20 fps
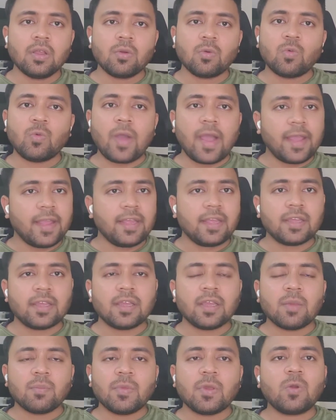Why?
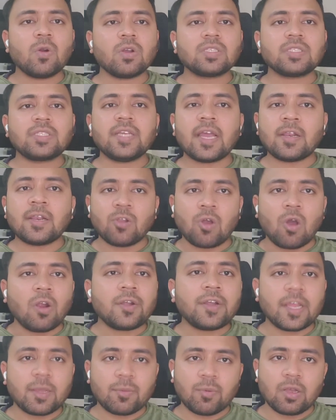Because they are
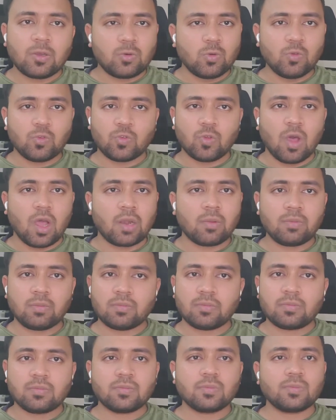not able to
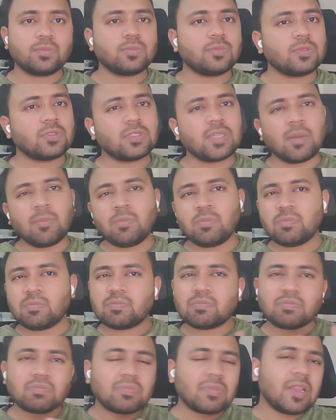solve some
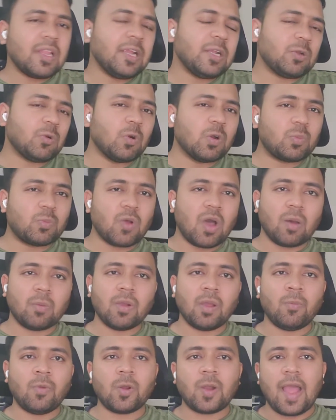lead code
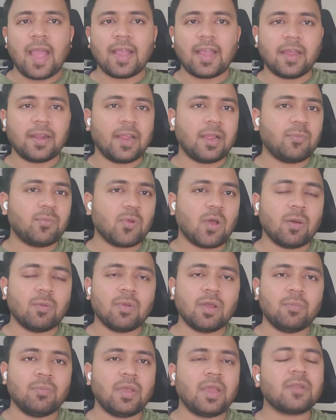problem or hacker rank
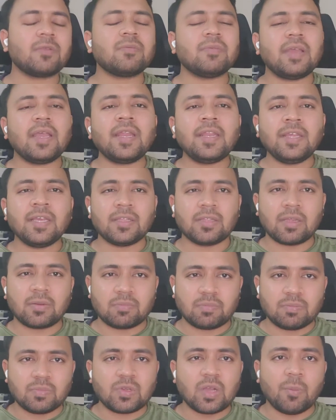problem or any
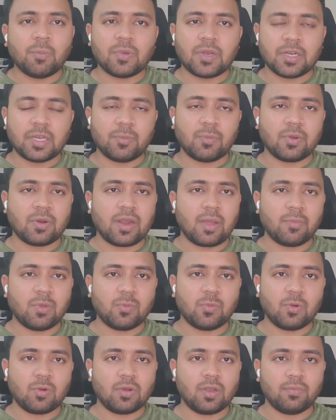other competitive programming
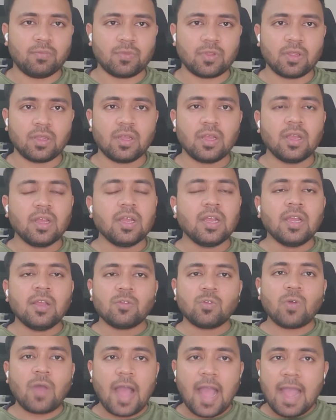problems.
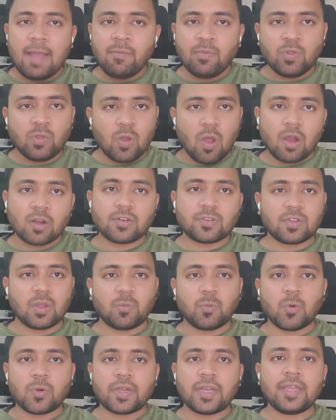So I am not
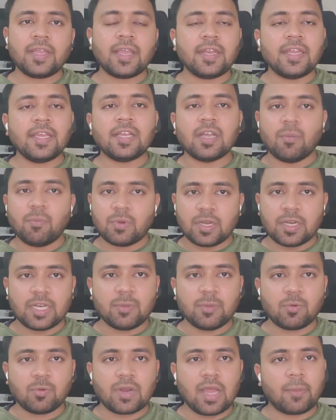supporting any
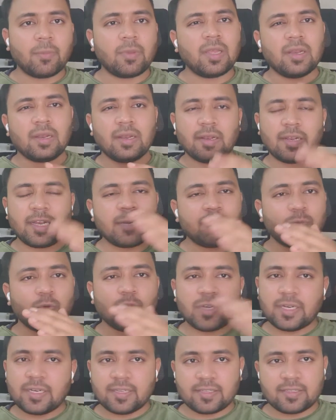competitive programming, let's
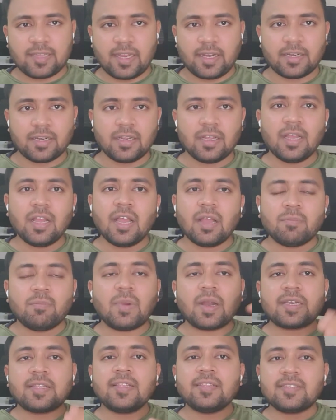put it aside,
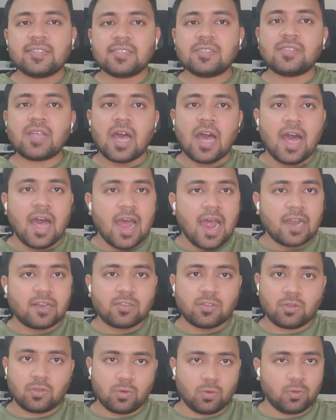but this is the
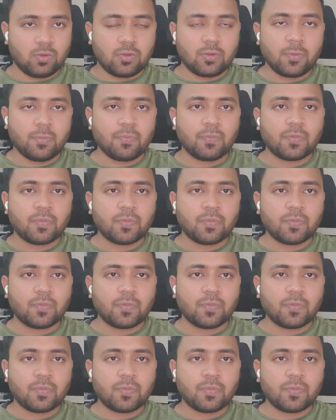harsh truth.